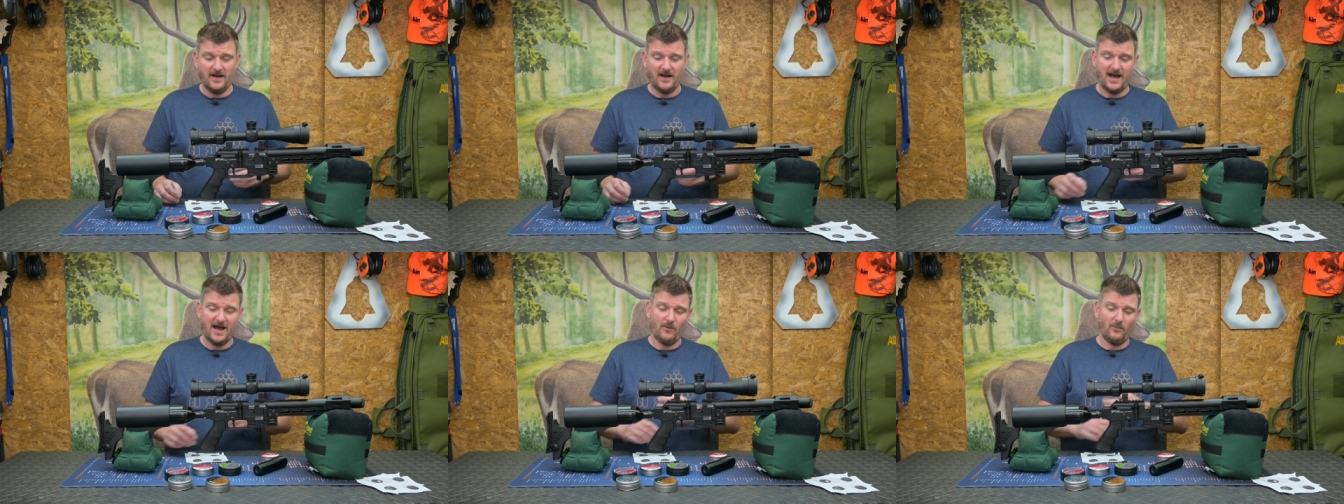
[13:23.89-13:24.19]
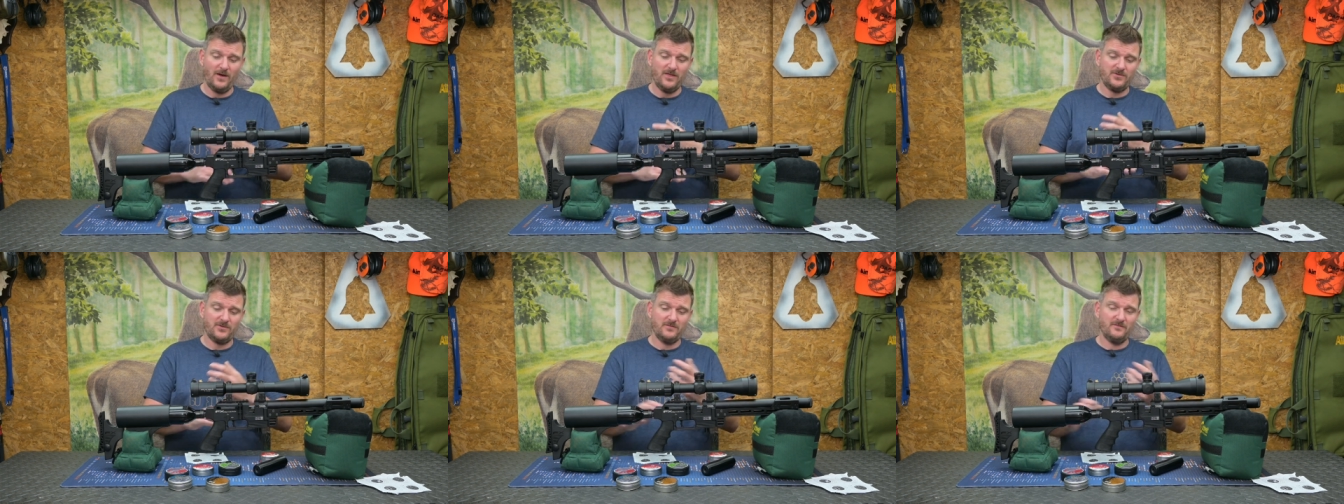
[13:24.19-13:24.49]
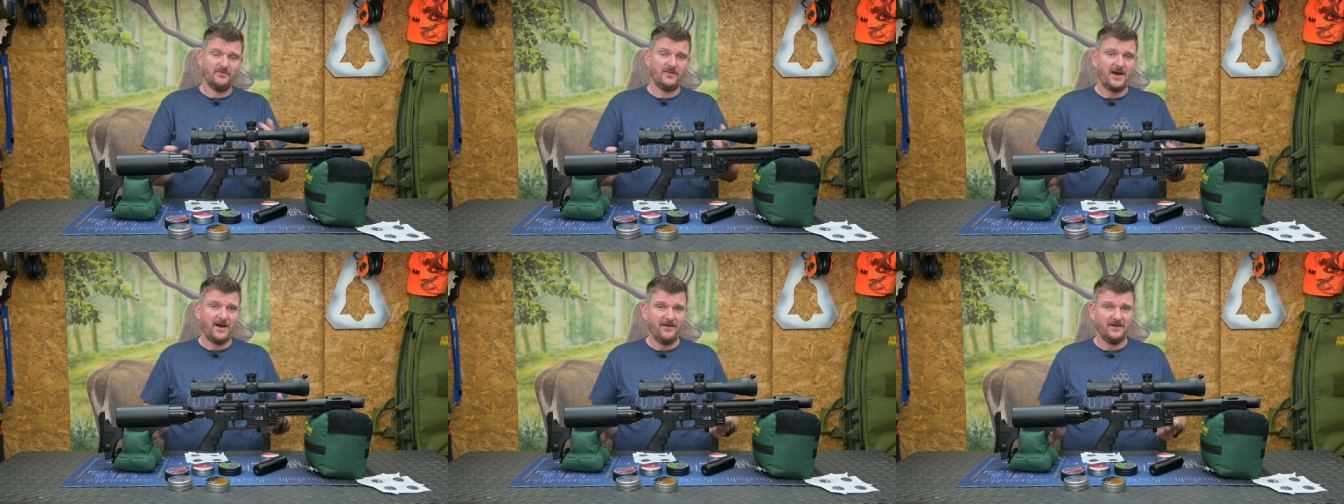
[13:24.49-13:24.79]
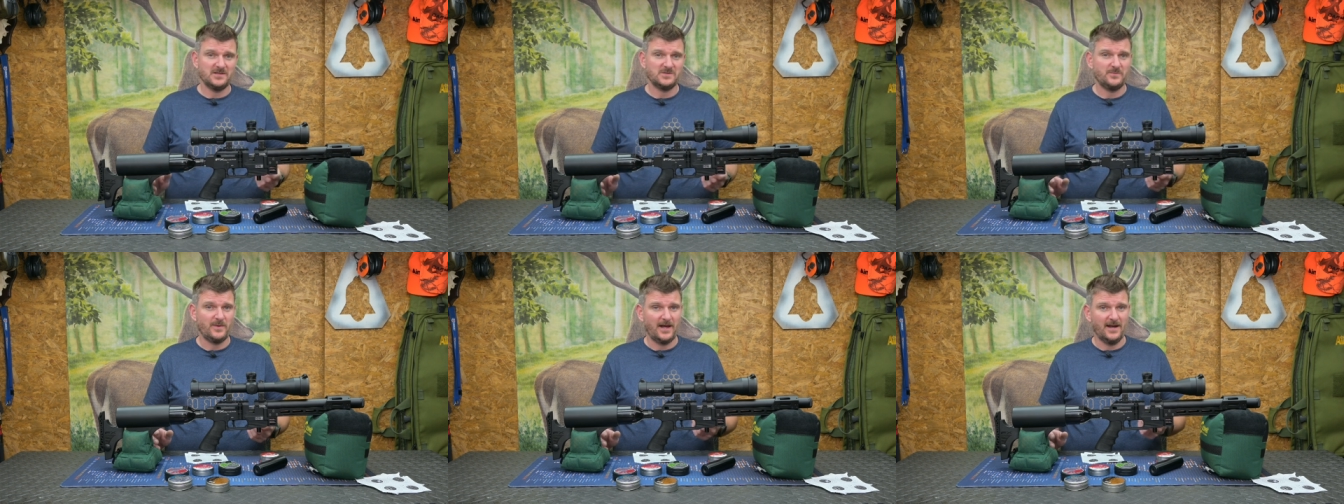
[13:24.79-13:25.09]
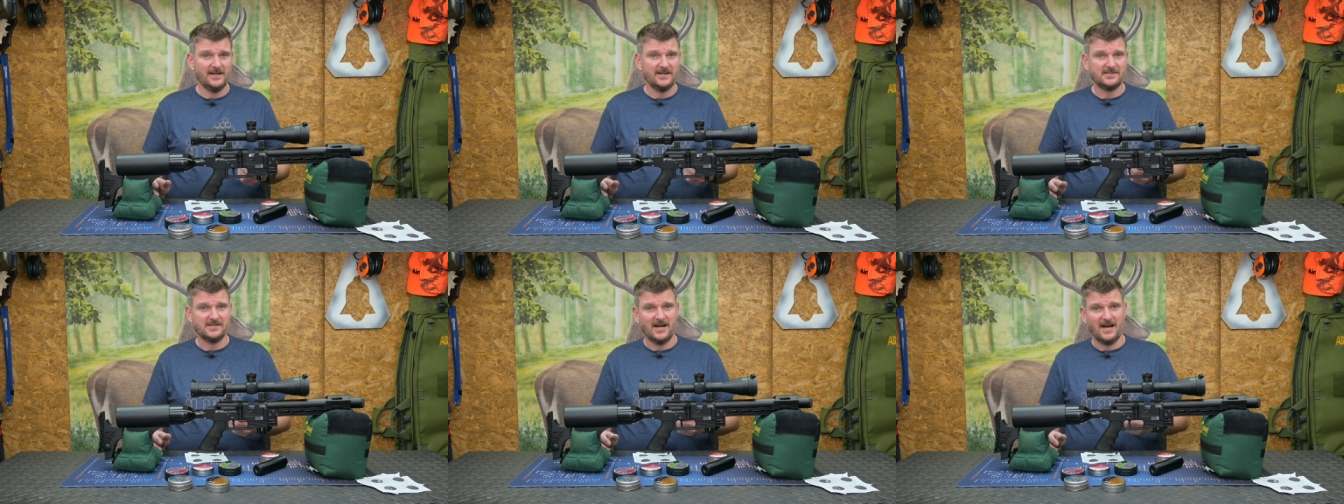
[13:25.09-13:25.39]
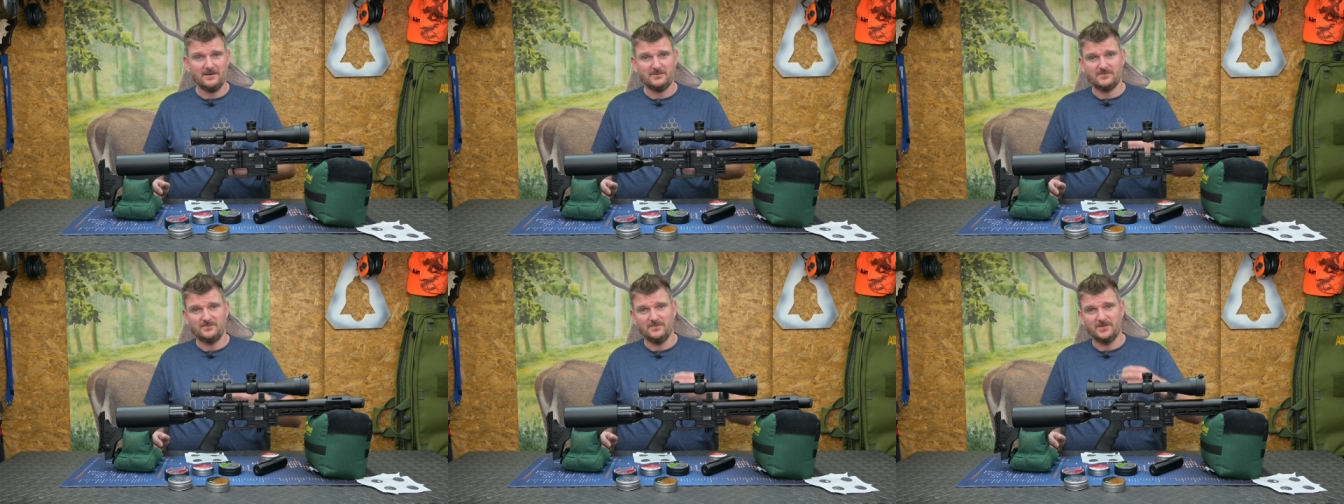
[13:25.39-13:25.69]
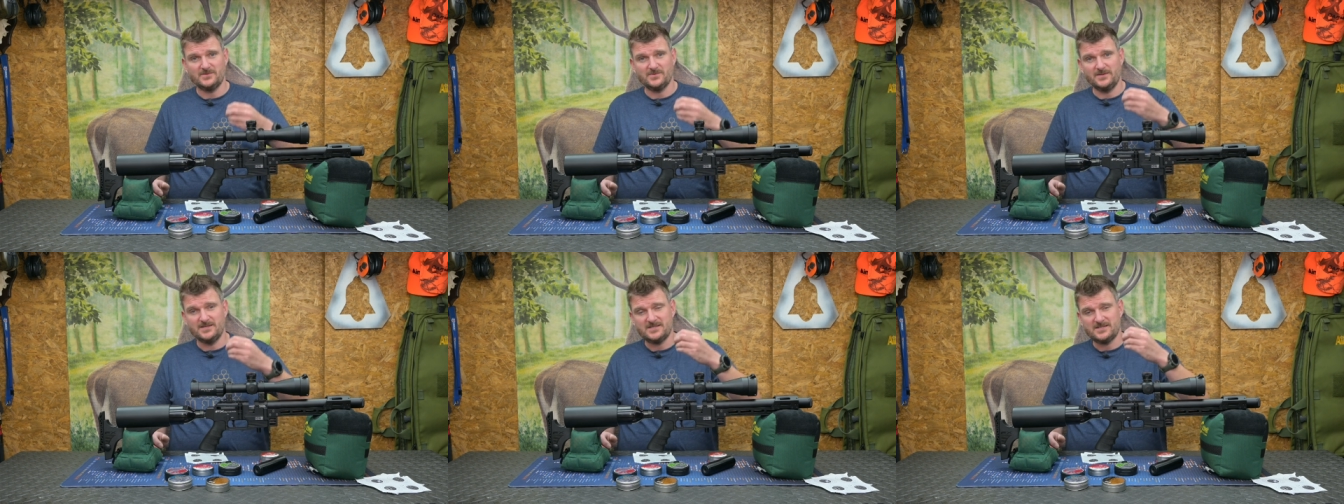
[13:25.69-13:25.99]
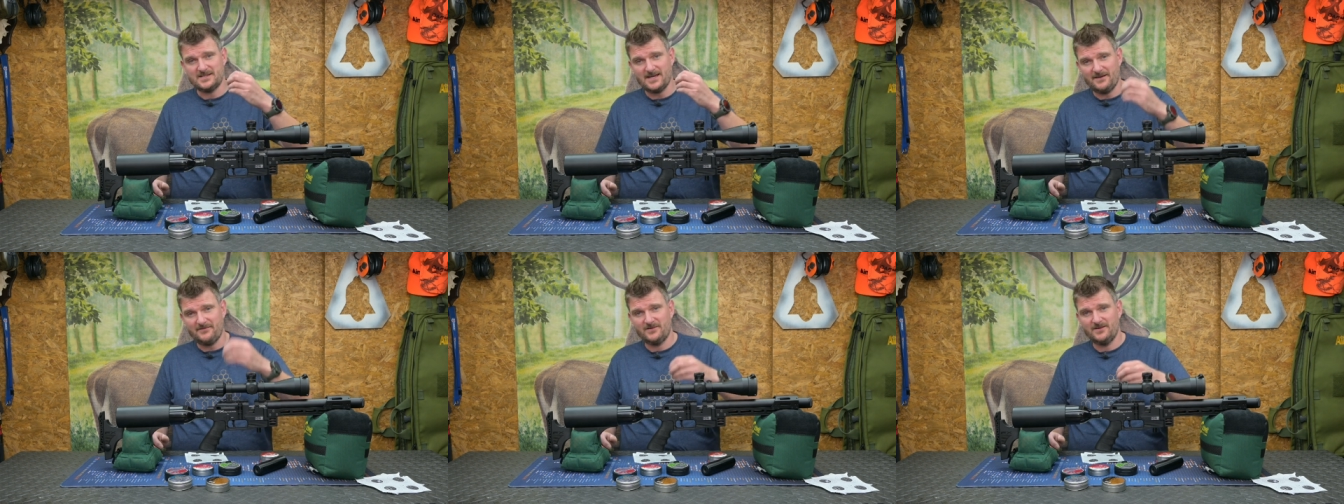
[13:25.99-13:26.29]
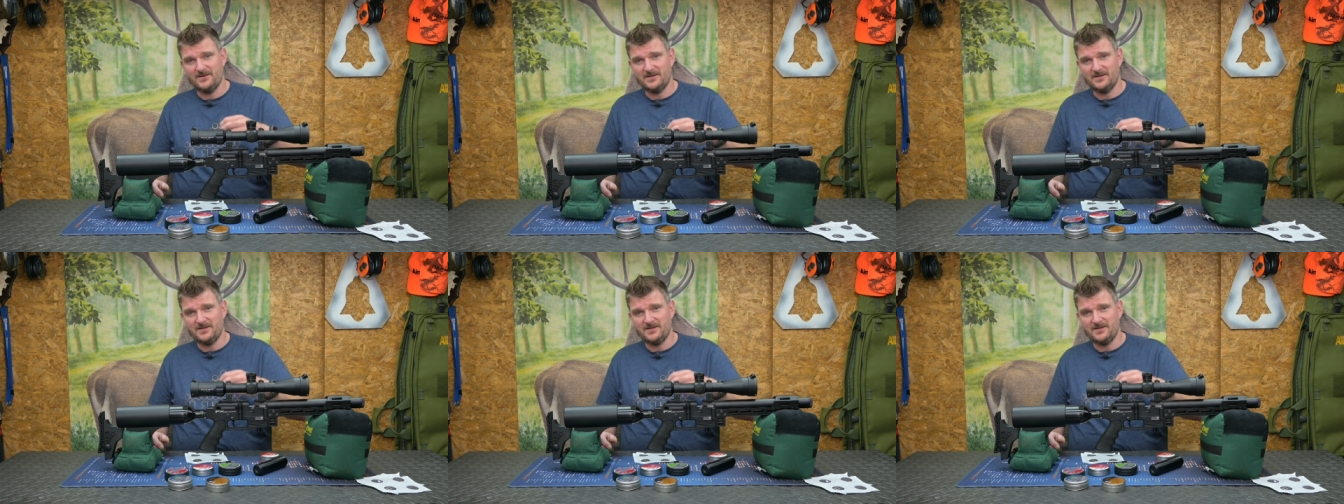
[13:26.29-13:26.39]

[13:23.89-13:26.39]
I went through various pellet types from between 7